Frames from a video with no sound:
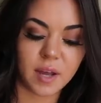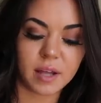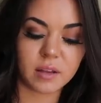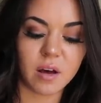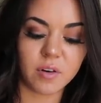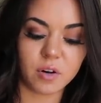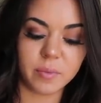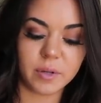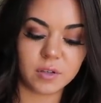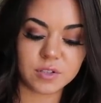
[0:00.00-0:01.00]
I love
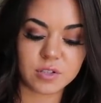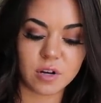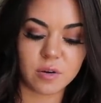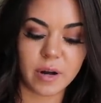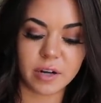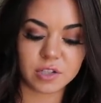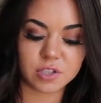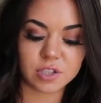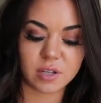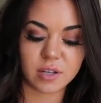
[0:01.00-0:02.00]
oatmeal so
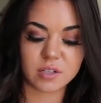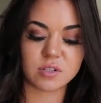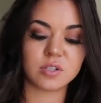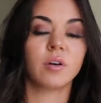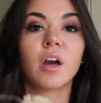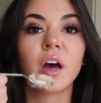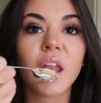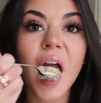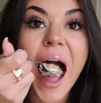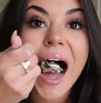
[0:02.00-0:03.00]
much. I think it's so good.